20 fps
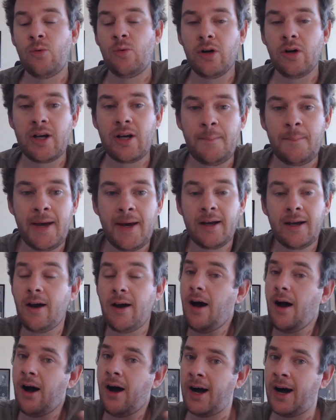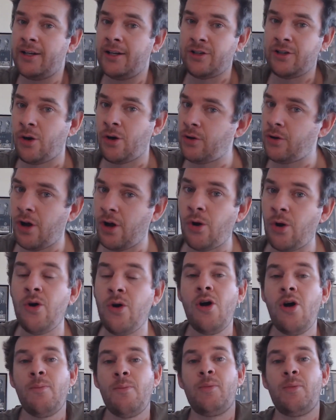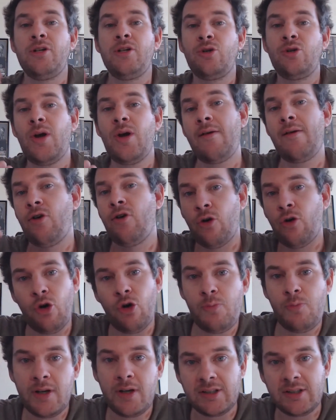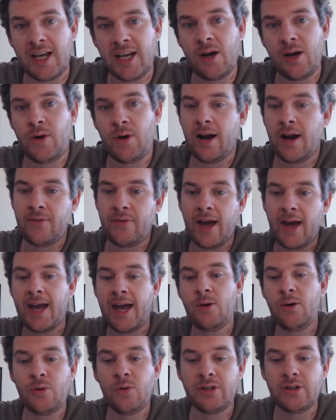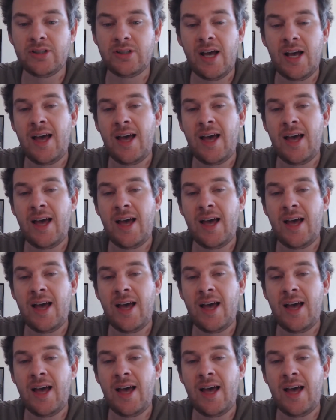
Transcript: Watt come back? I don't know, but we do have the Herbigs there. We have the Haywoods,